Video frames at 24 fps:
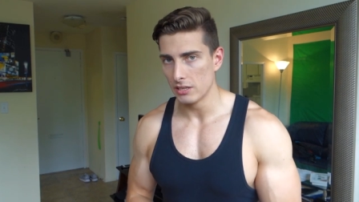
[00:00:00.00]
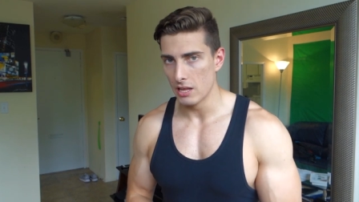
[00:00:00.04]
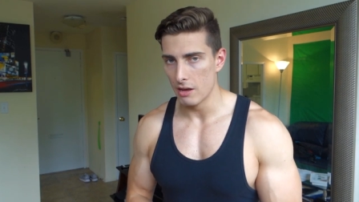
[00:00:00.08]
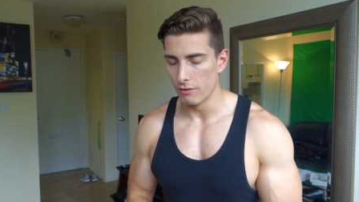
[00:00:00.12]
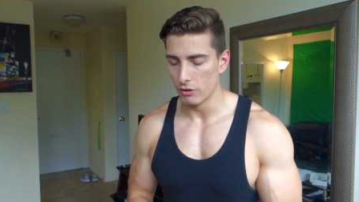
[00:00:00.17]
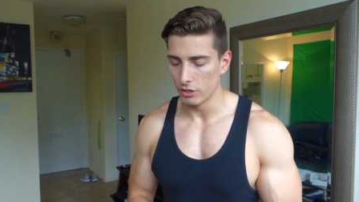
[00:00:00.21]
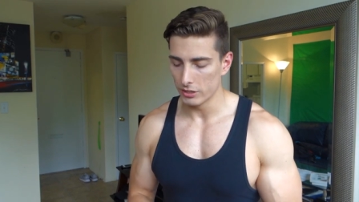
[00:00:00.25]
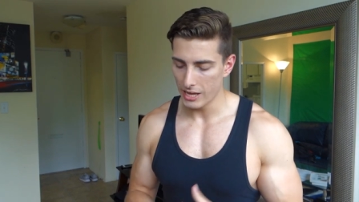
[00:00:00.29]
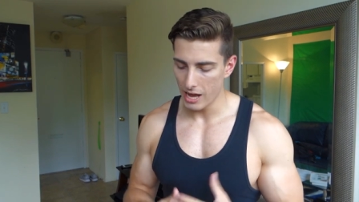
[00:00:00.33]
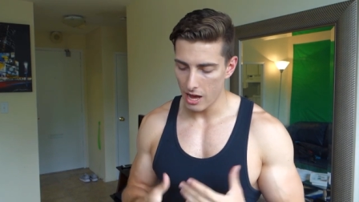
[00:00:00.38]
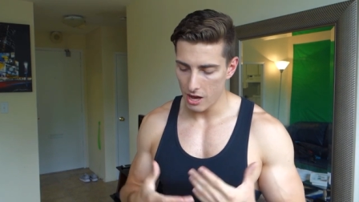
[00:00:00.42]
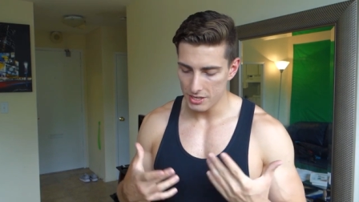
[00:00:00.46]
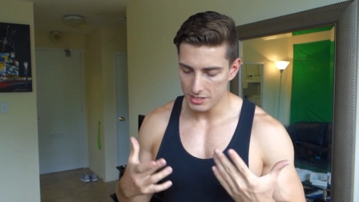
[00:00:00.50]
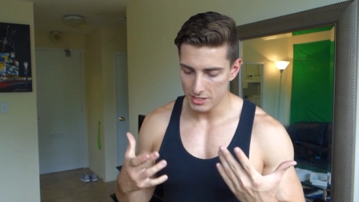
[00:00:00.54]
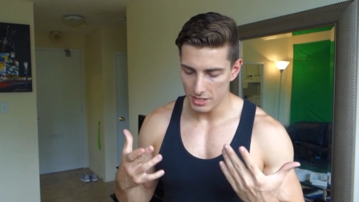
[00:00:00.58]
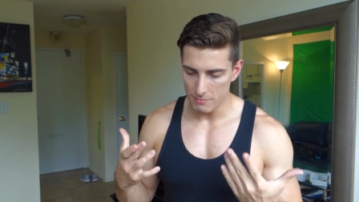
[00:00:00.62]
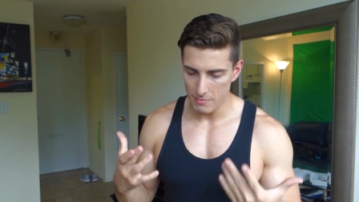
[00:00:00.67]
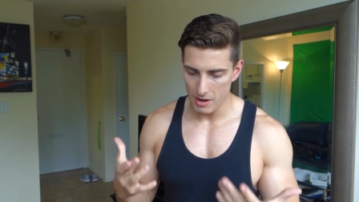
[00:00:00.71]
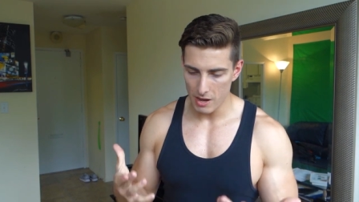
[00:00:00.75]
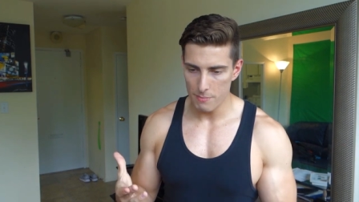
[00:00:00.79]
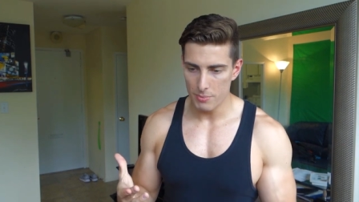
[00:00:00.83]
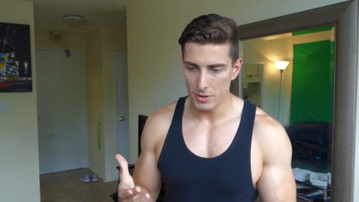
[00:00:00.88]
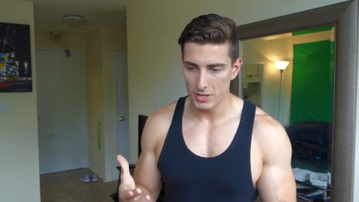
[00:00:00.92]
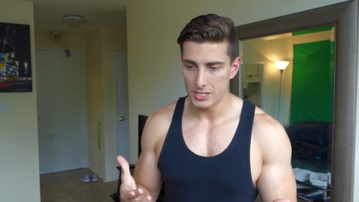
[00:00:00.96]
level. Guys, in
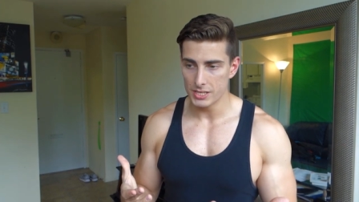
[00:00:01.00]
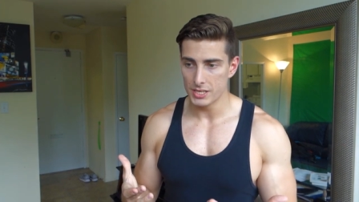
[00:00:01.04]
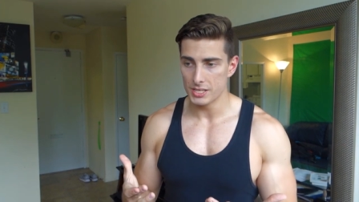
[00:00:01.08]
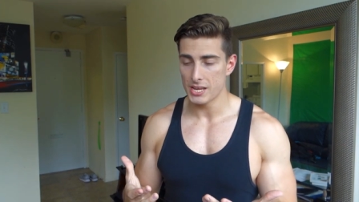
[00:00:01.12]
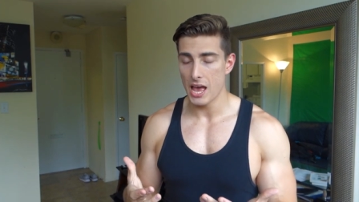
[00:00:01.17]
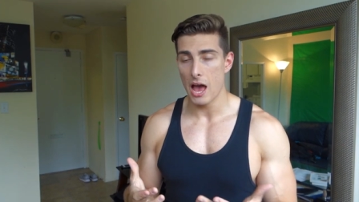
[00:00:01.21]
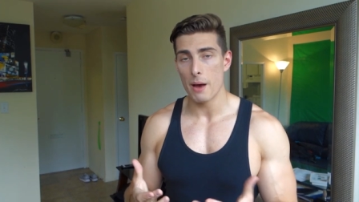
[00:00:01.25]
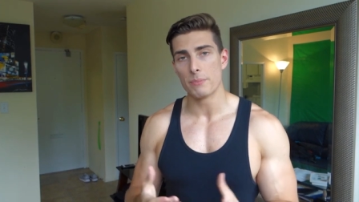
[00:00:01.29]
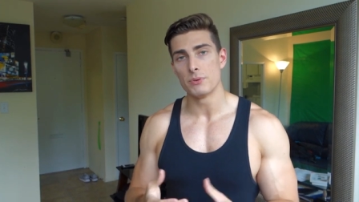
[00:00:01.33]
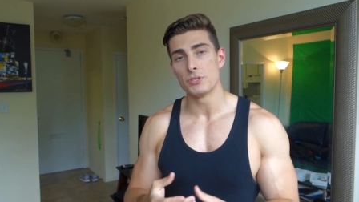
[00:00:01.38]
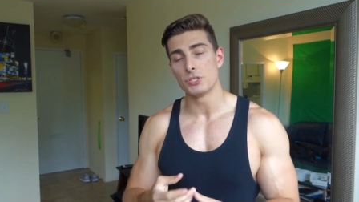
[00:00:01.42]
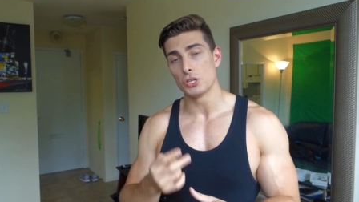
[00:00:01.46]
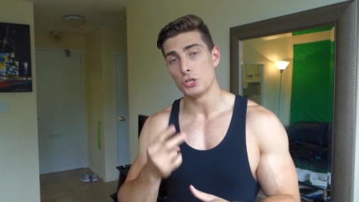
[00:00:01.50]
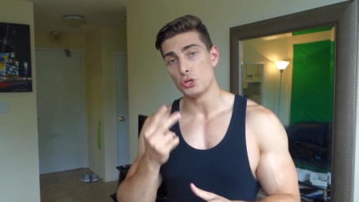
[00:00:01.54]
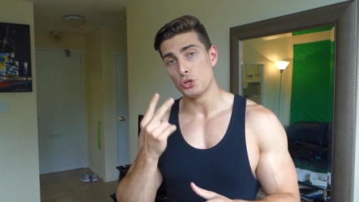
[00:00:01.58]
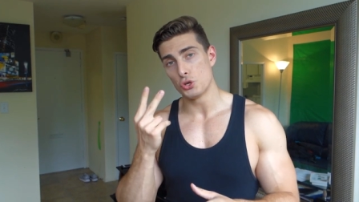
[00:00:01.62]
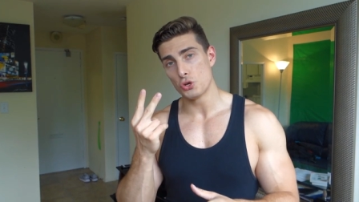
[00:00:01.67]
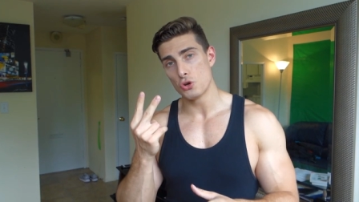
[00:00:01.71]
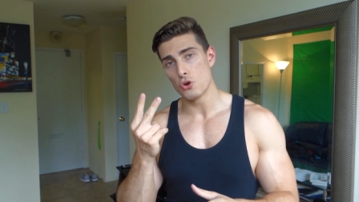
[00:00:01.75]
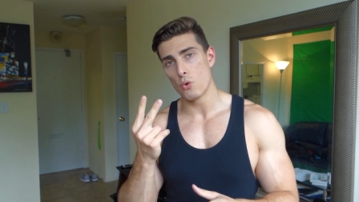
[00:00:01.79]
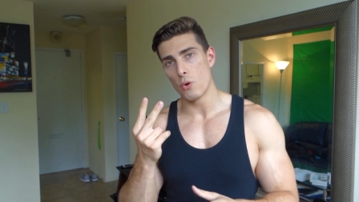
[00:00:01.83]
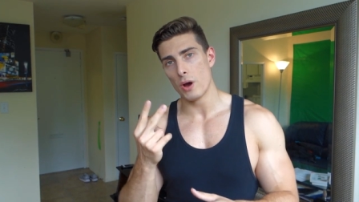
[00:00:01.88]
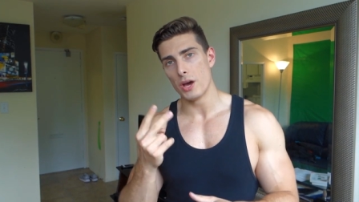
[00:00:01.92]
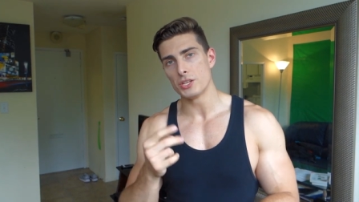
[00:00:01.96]
my opinion, this happens in
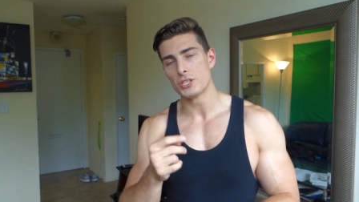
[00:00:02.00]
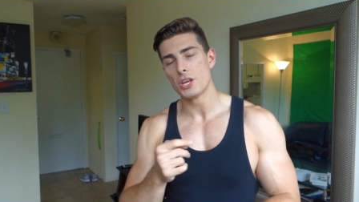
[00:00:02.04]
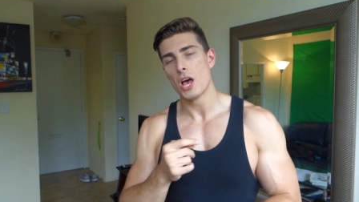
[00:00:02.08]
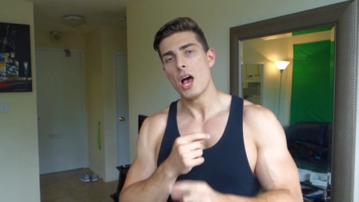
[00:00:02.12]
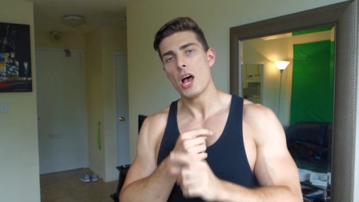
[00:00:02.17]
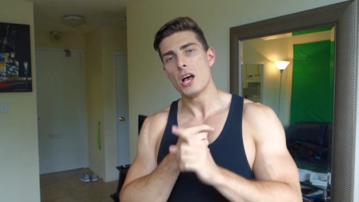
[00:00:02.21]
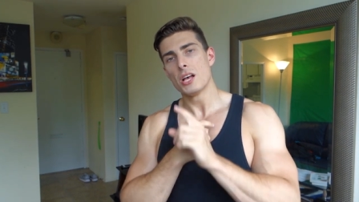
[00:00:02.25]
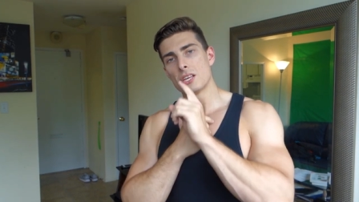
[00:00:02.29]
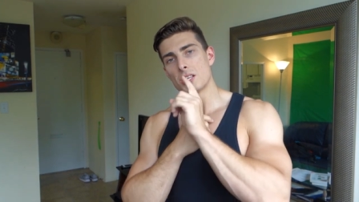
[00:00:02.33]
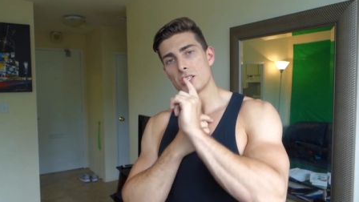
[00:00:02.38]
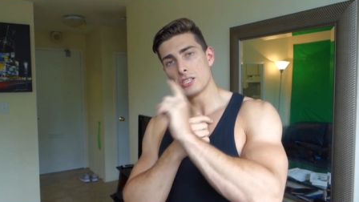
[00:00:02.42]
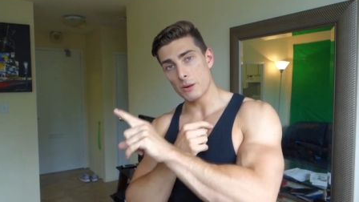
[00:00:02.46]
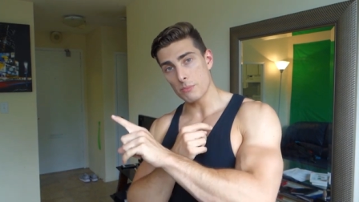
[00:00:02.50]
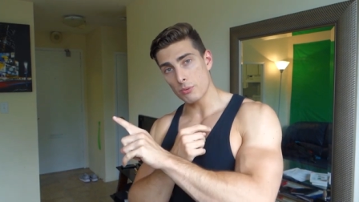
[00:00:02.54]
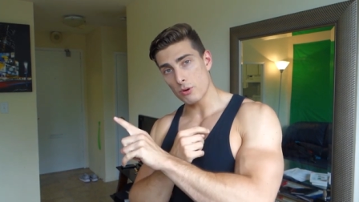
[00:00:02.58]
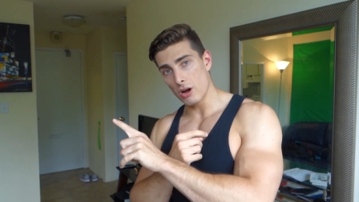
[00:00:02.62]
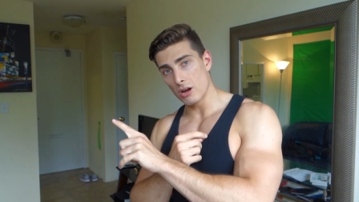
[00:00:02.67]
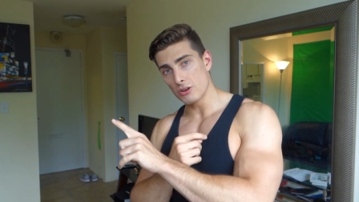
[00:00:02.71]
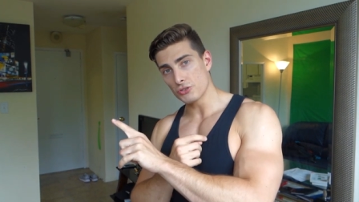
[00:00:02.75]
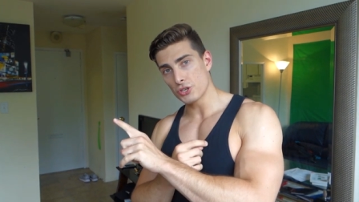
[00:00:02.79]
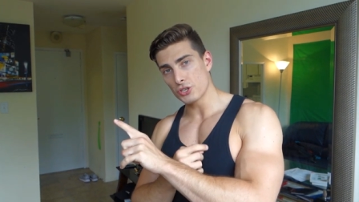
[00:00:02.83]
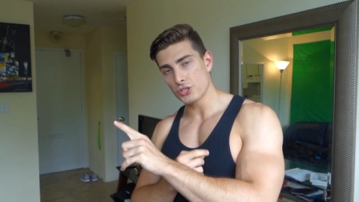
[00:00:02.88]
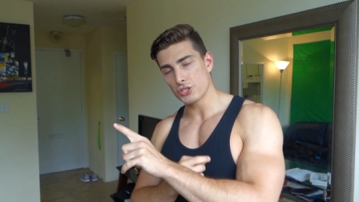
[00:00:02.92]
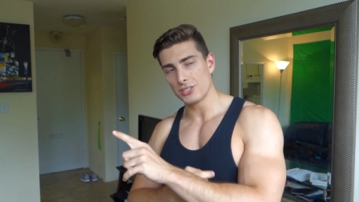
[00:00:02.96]
2 ways,
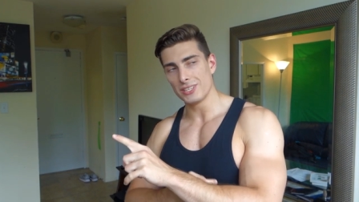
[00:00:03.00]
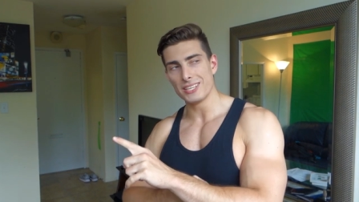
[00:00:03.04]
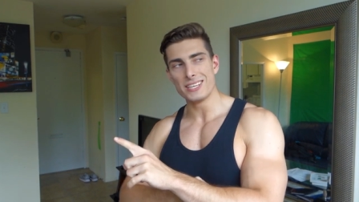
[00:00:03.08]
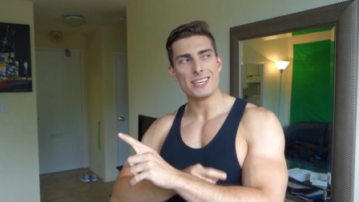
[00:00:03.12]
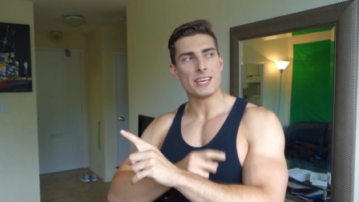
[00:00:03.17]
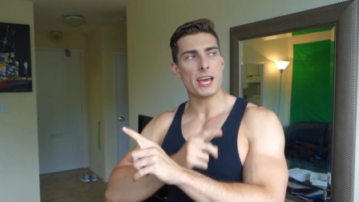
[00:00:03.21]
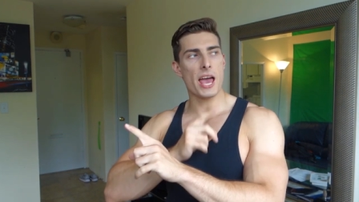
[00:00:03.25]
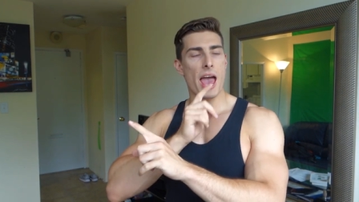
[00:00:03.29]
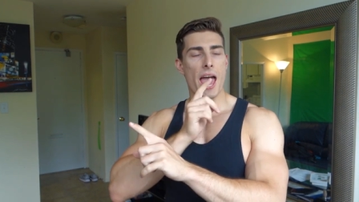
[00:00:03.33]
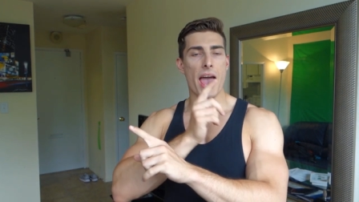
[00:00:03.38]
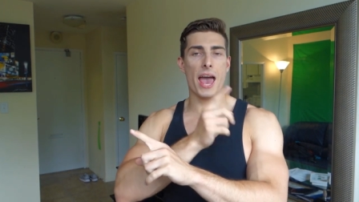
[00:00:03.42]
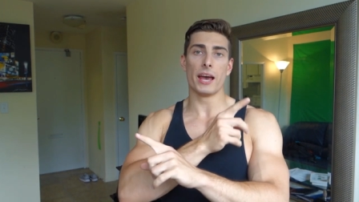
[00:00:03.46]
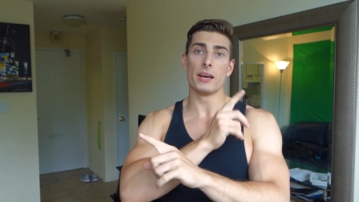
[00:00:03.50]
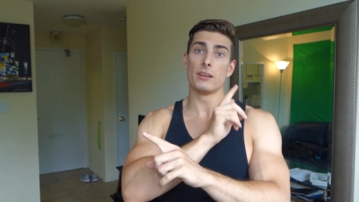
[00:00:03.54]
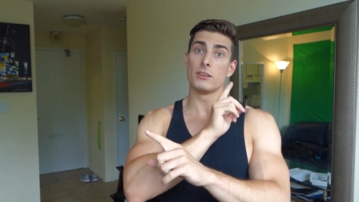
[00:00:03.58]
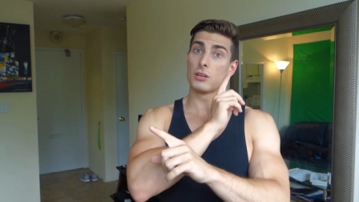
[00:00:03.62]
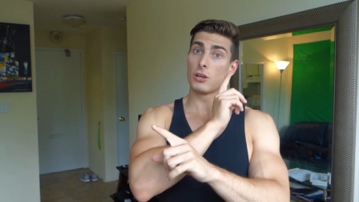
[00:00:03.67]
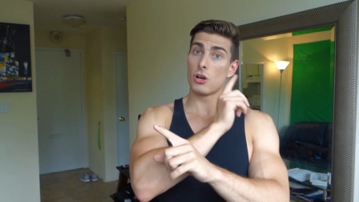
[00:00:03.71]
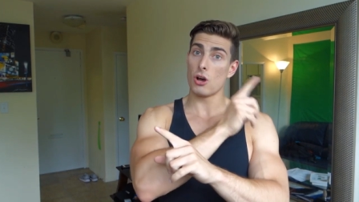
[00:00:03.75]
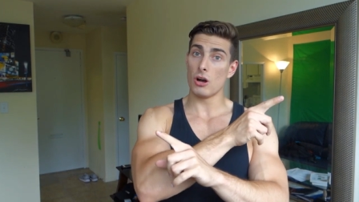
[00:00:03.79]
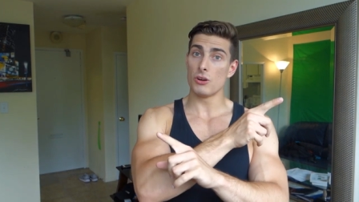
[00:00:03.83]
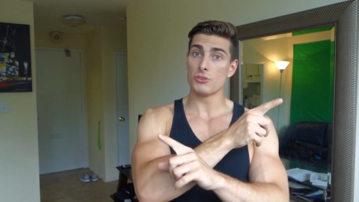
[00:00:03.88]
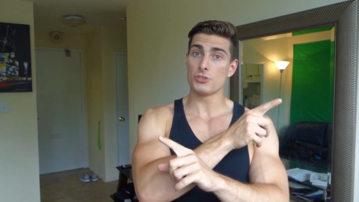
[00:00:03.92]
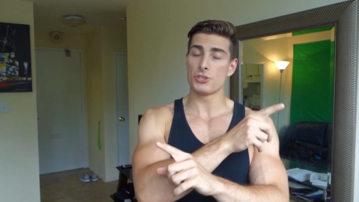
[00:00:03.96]
subconsciously and
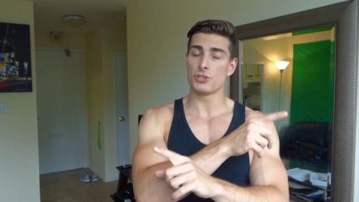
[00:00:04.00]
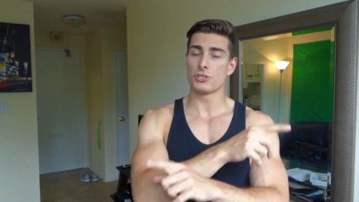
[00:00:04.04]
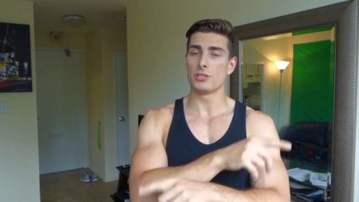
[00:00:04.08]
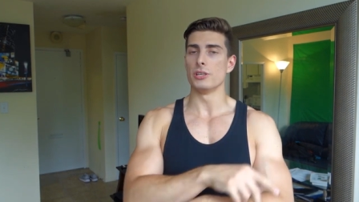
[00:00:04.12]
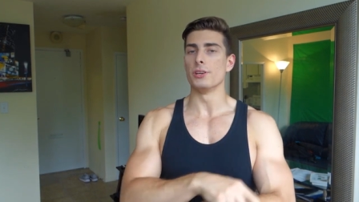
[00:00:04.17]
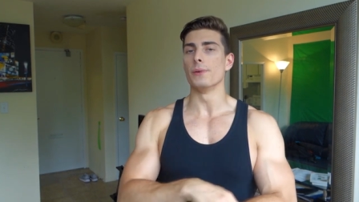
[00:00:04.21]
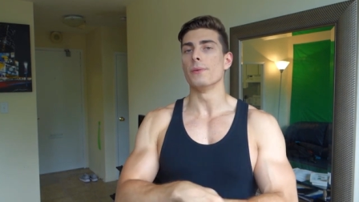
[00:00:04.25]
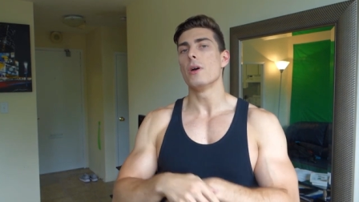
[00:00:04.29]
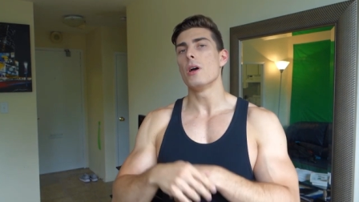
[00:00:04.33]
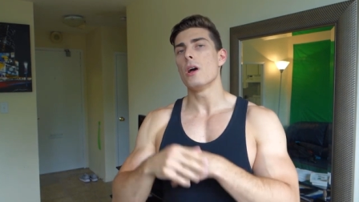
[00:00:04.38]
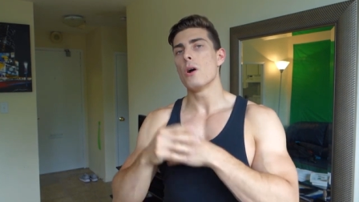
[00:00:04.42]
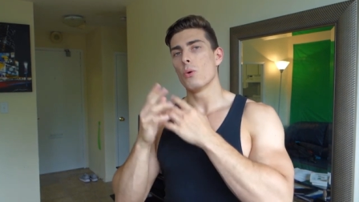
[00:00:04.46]
consciously.